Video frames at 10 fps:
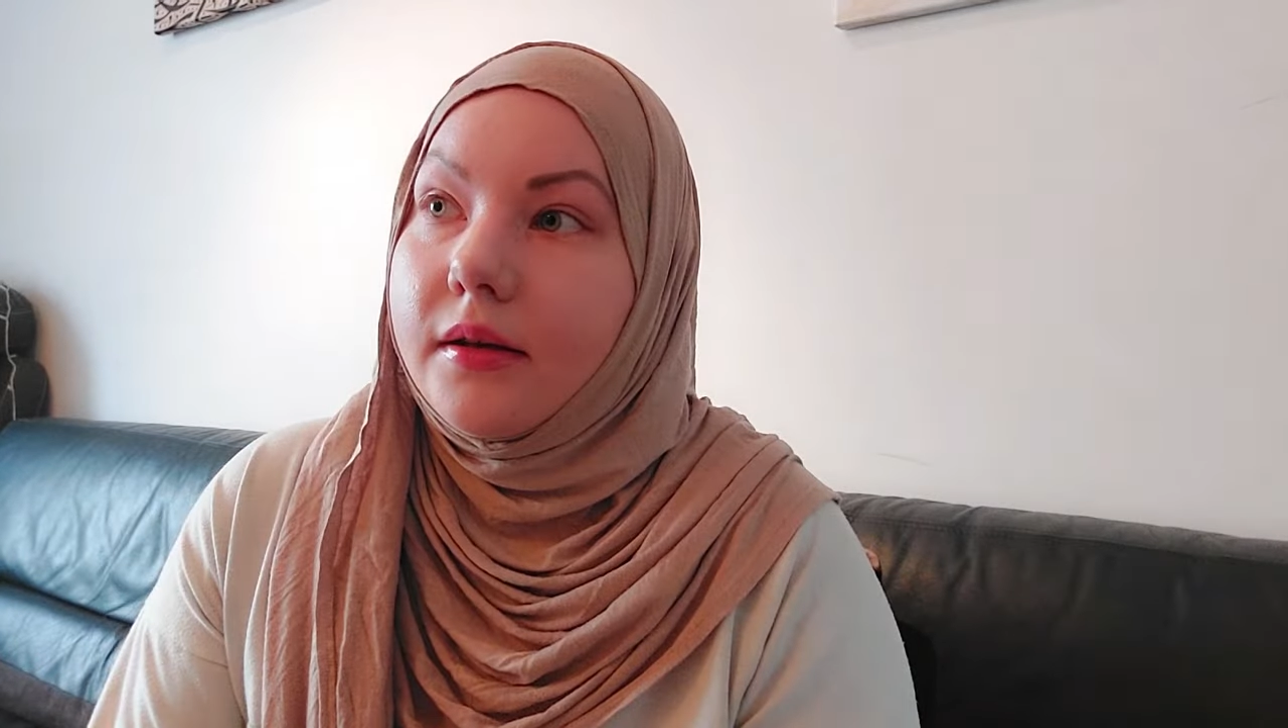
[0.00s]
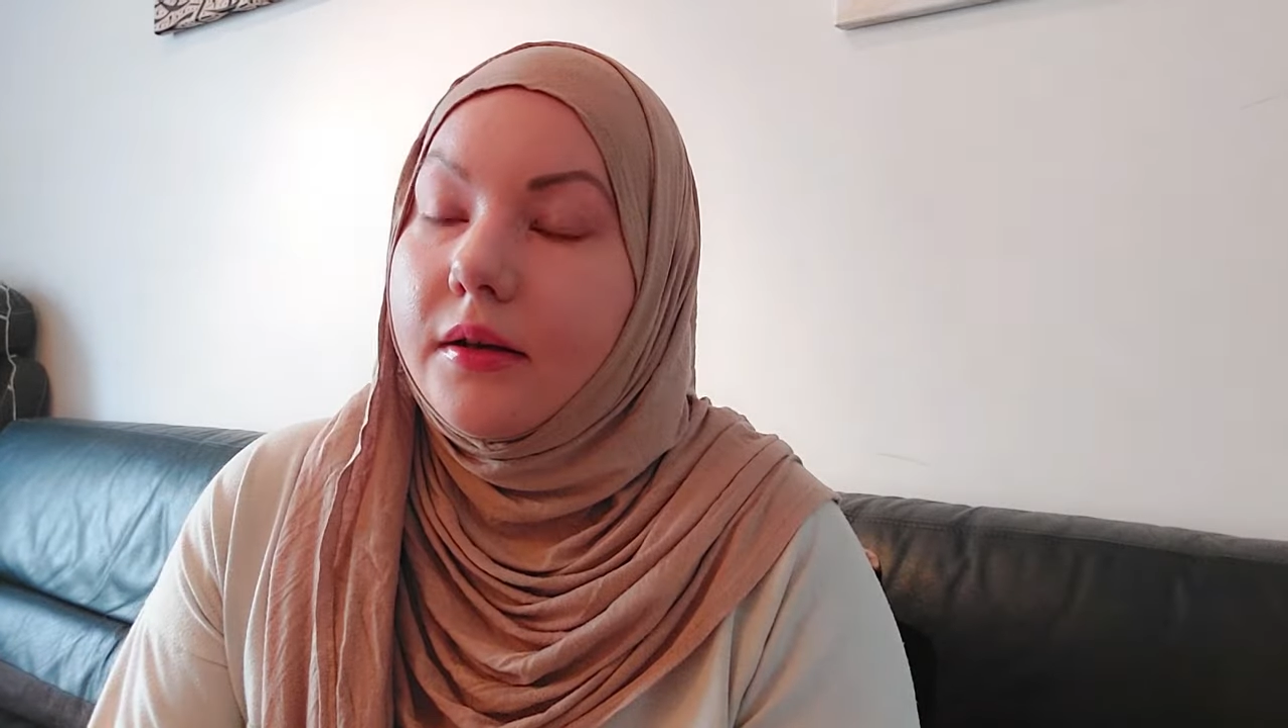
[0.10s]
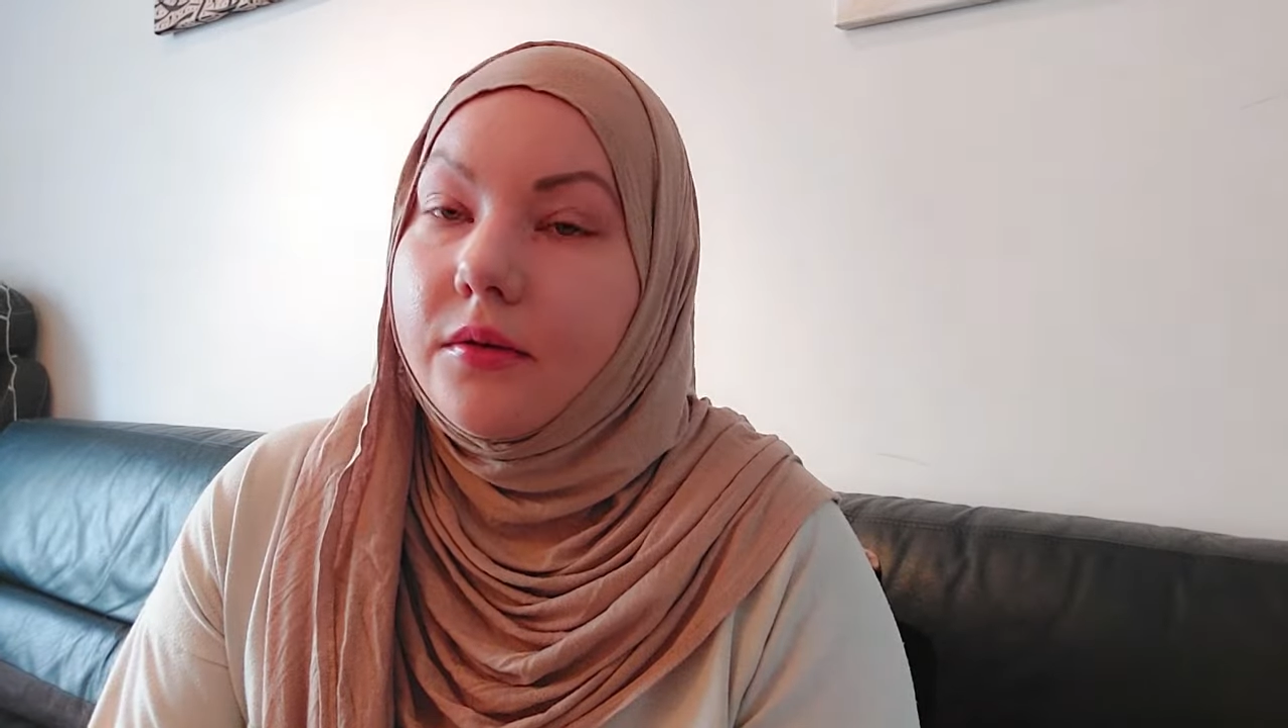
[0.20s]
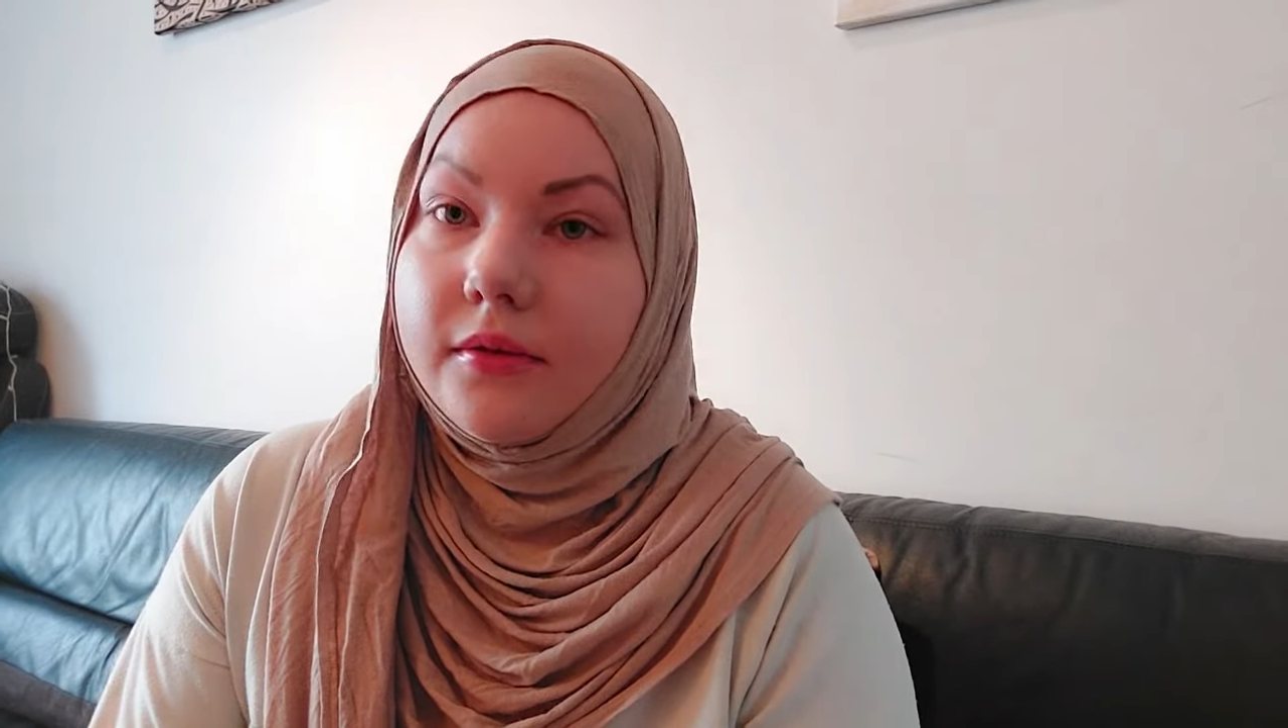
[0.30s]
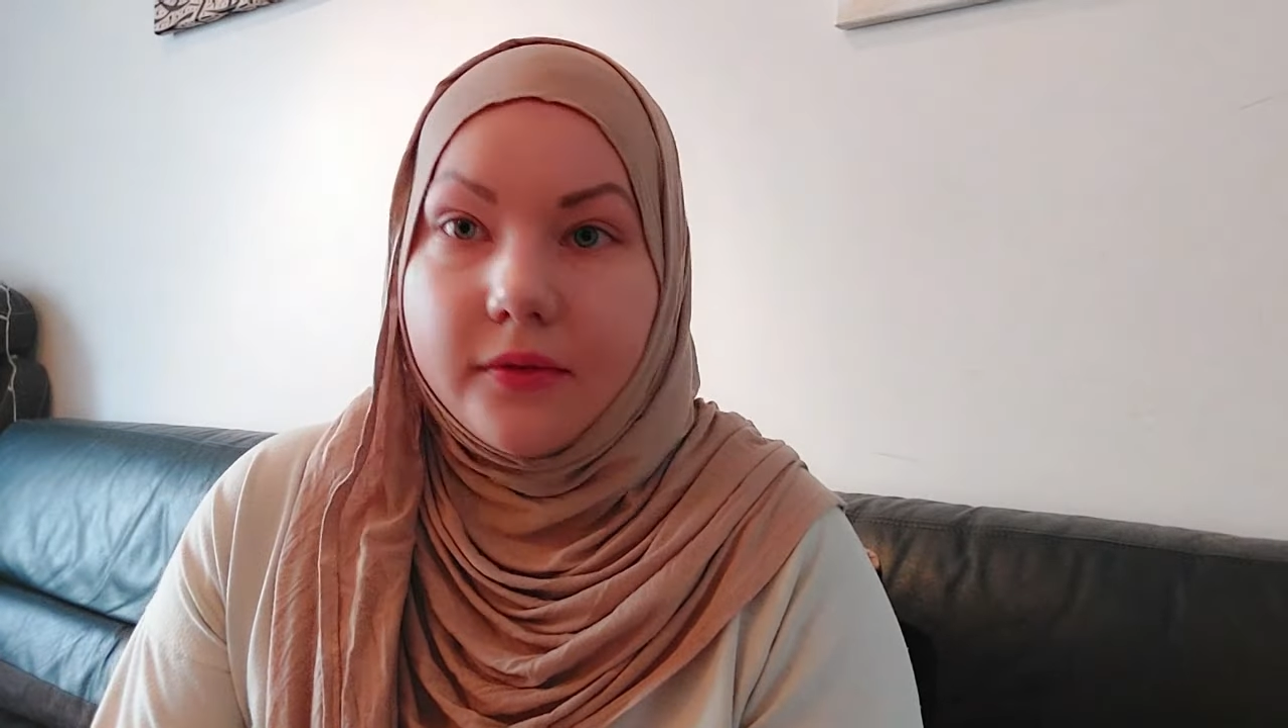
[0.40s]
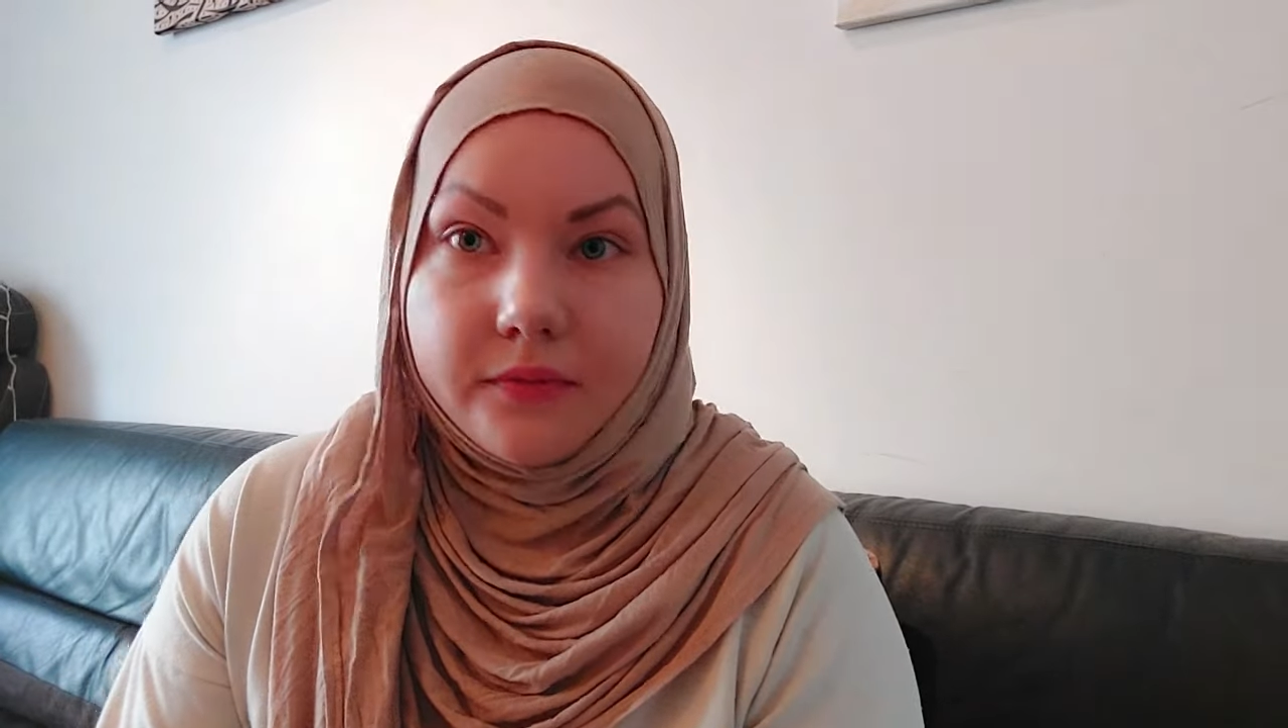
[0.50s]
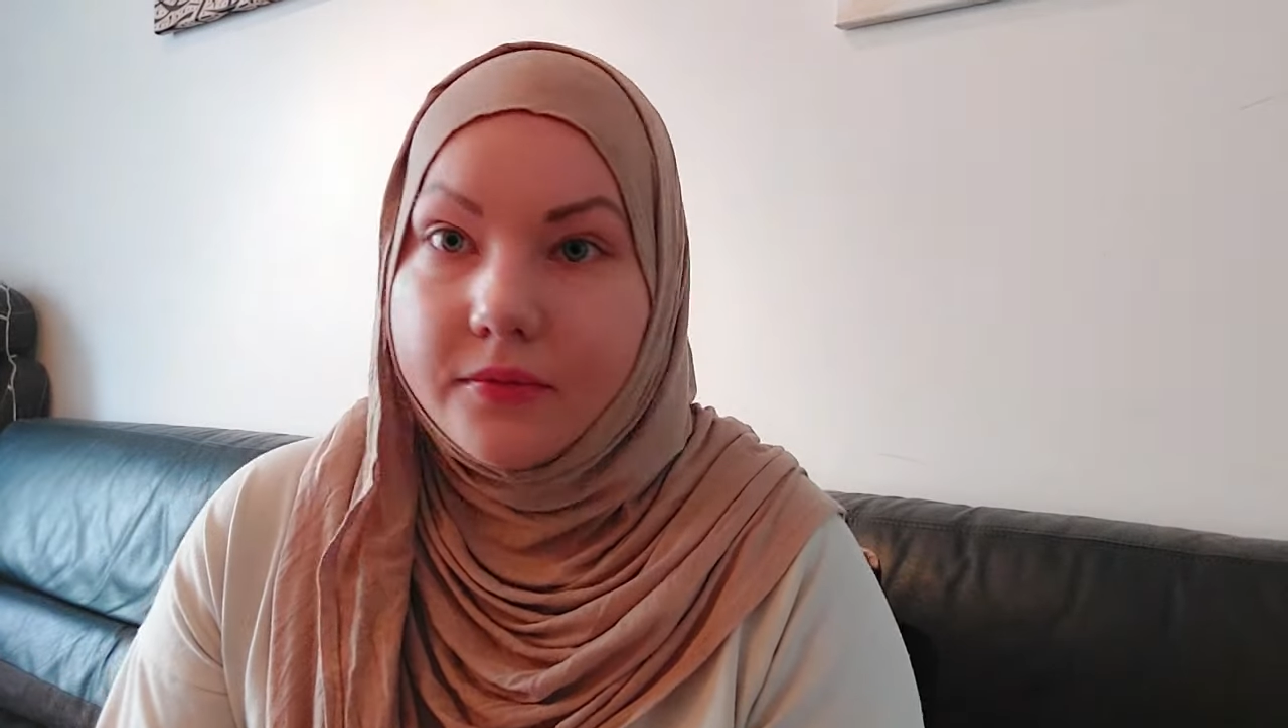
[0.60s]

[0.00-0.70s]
cannot